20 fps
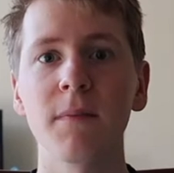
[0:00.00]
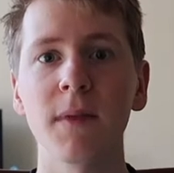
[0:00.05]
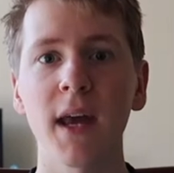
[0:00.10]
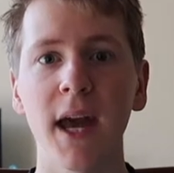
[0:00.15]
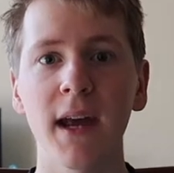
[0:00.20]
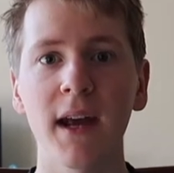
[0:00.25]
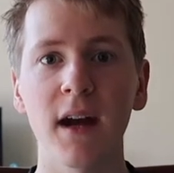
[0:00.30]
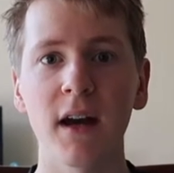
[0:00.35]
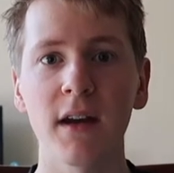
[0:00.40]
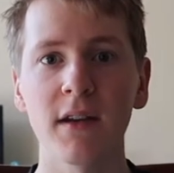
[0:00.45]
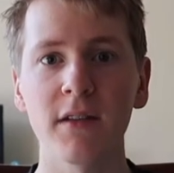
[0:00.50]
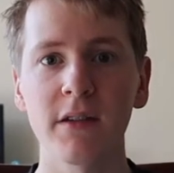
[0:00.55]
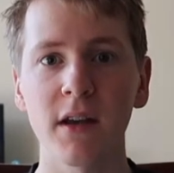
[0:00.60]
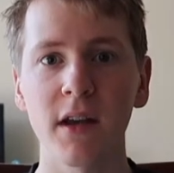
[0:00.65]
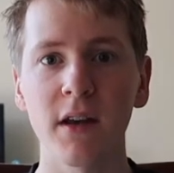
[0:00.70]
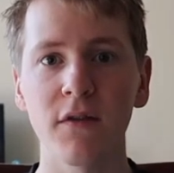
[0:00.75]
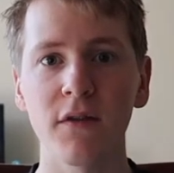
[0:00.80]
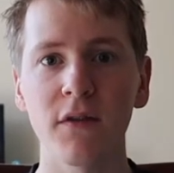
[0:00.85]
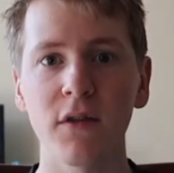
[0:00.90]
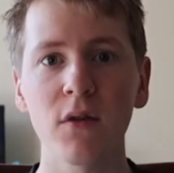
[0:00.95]
Hey guys,
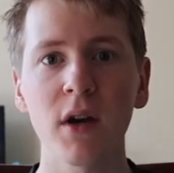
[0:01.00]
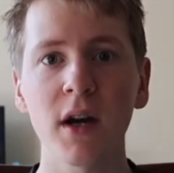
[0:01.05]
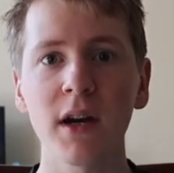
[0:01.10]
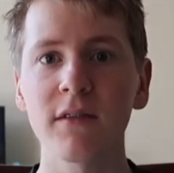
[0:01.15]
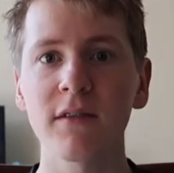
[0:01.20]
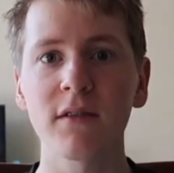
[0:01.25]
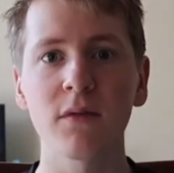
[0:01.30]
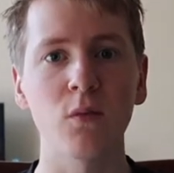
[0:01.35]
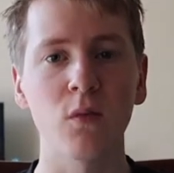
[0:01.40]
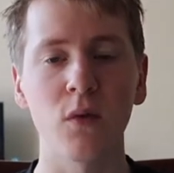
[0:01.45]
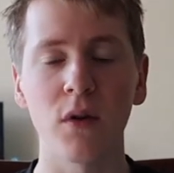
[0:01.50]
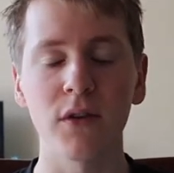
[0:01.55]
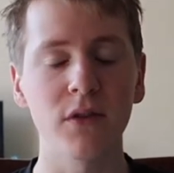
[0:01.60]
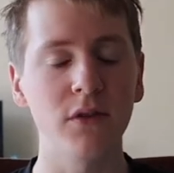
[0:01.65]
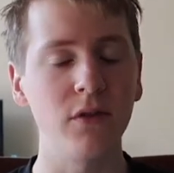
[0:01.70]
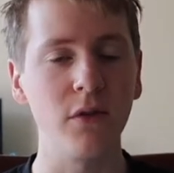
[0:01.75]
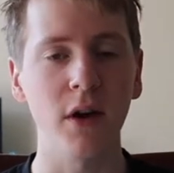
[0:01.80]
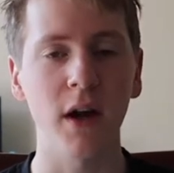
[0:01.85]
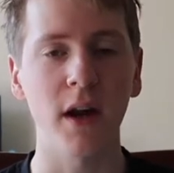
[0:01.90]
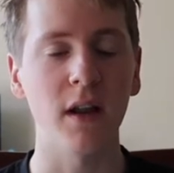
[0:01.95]
if you guys want
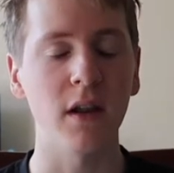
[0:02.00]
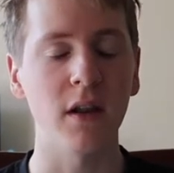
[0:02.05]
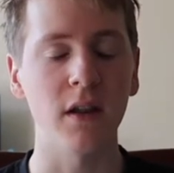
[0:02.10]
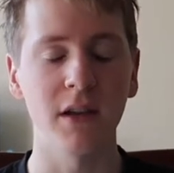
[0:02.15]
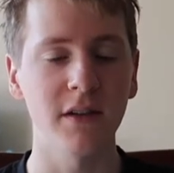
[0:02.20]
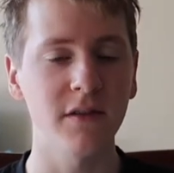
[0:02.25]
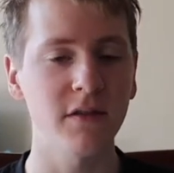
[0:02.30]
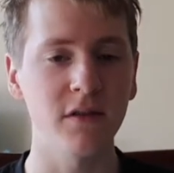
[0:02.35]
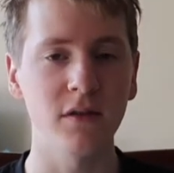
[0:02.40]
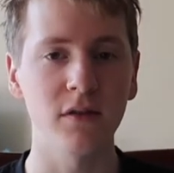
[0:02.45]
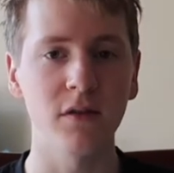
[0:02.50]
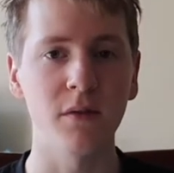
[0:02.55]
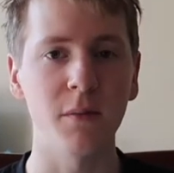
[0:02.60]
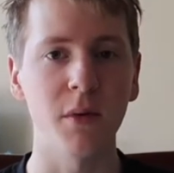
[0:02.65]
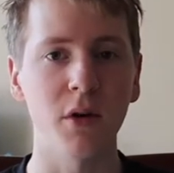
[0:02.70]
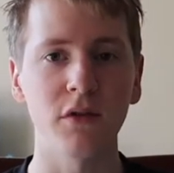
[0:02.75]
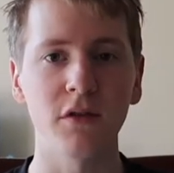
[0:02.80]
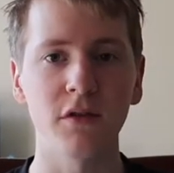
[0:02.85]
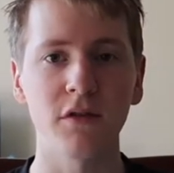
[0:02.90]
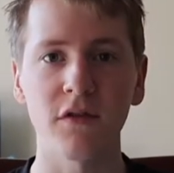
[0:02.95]
to listen to the
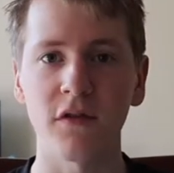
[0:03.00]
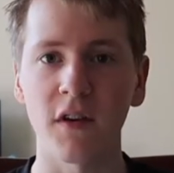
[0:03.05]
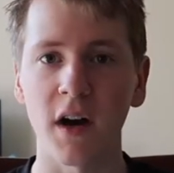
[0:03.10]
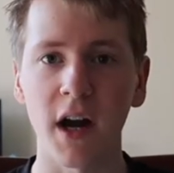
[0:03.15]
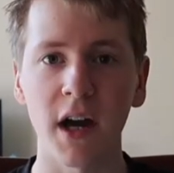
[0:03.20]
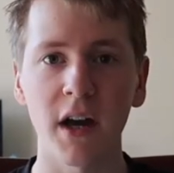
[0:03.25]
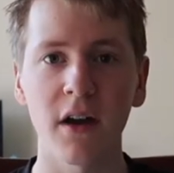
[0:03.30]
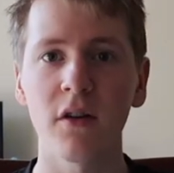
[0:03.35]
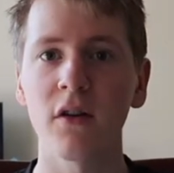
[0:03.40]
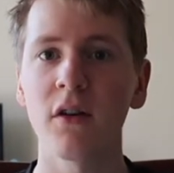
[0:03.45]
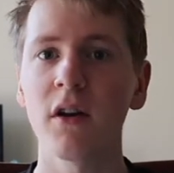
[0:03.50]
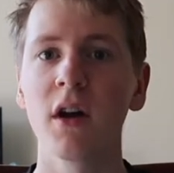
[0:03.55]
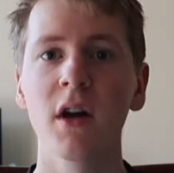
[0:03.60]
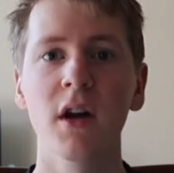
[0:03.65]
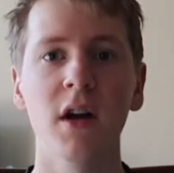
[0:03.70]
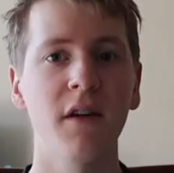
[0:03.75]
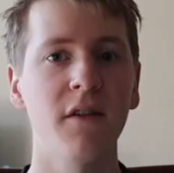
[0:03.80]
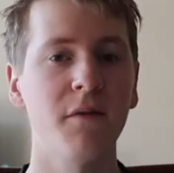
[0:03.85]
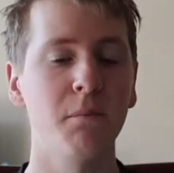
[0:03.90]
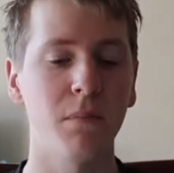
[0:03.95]
most fire
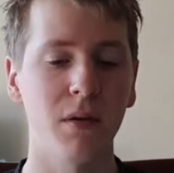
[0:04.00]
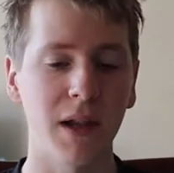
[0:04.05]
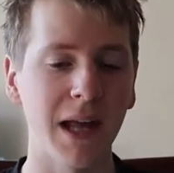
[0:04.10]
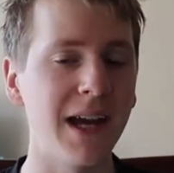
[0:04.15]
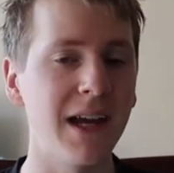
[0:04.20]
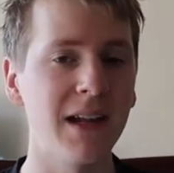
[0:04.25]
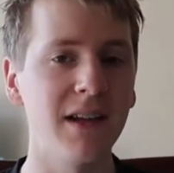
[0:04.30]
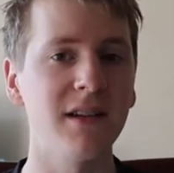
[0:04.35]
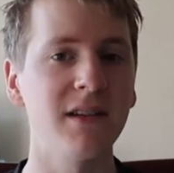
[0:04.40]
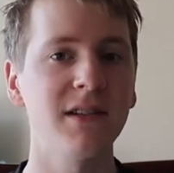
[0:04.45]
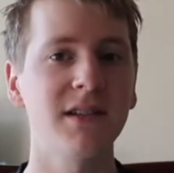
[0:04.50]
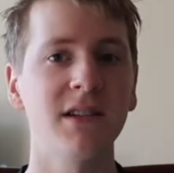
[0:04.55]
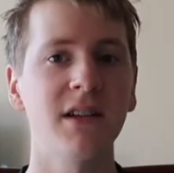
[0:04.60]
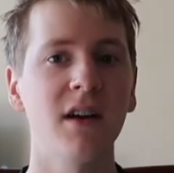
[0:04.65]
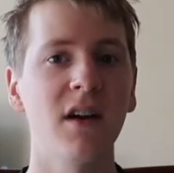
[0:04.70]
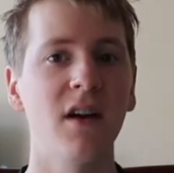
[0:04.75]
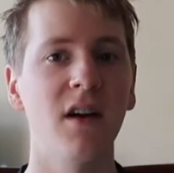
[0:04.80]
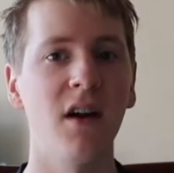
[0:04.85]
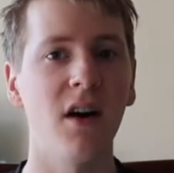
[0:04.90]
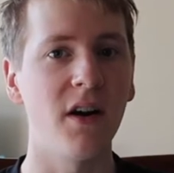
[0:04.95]
playlist
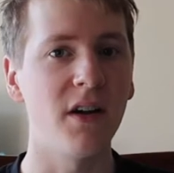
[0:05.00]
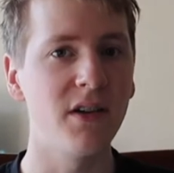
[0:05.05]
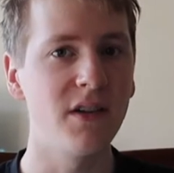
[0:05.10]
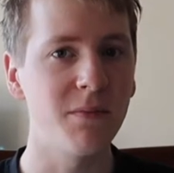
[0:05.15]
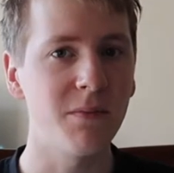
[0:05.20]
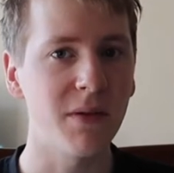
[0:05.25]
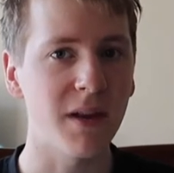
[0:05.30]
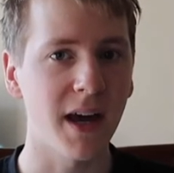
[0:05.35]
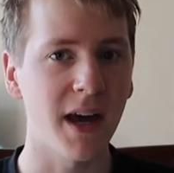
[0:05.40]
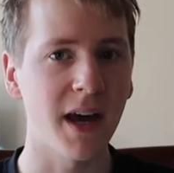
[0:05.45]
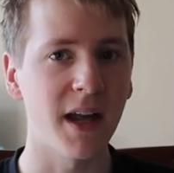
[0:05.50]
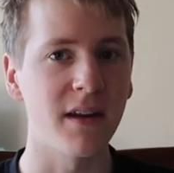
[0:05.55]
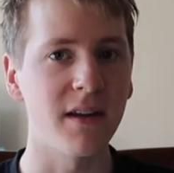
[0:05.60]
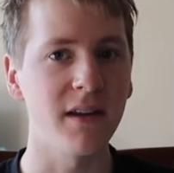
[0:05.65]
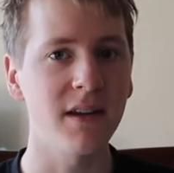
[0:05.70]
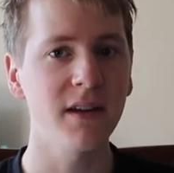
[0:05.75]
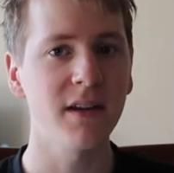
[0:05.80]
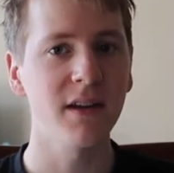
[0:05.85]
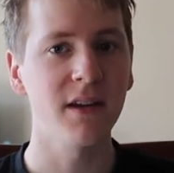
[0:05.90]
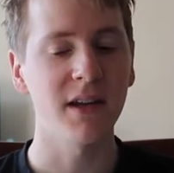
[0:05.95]
on the
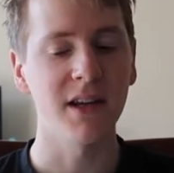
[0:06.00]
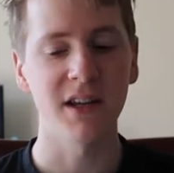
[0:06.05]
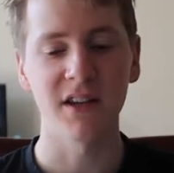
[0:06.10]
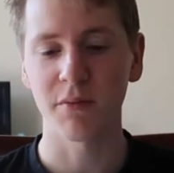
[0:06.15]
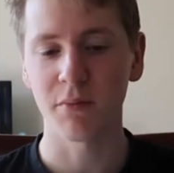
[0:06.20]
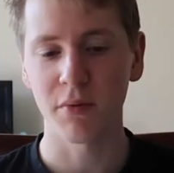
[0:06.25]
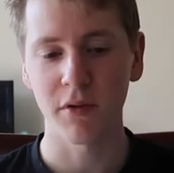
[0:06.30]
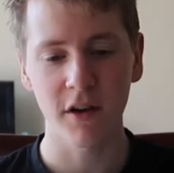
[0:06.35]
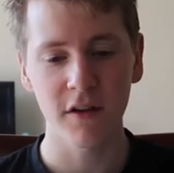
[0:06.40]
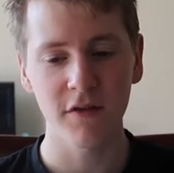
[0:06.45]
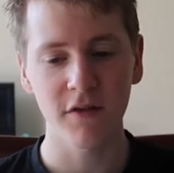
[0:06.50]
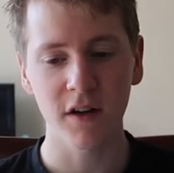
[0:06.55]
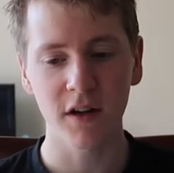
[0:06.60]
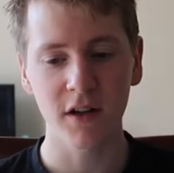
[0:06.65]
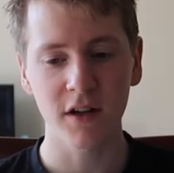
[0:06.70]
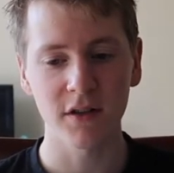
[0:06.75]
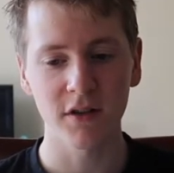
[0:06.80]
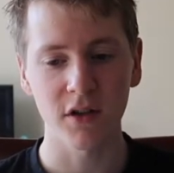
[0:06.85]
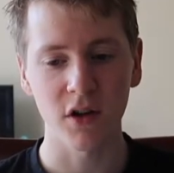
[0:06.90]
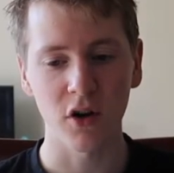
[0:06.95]
planet, it's pretty
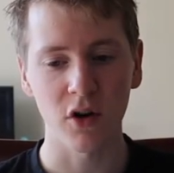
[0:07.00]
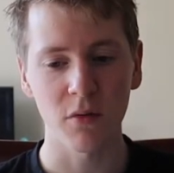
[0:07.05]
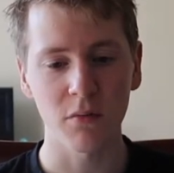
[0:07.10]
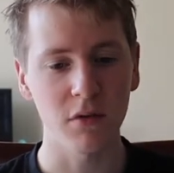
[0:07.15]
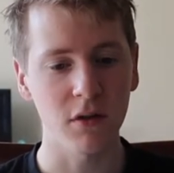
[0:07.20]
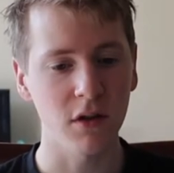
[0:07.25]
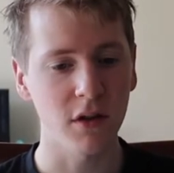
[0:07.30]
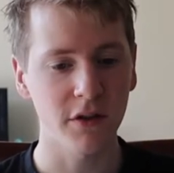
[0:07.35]
fucking dope.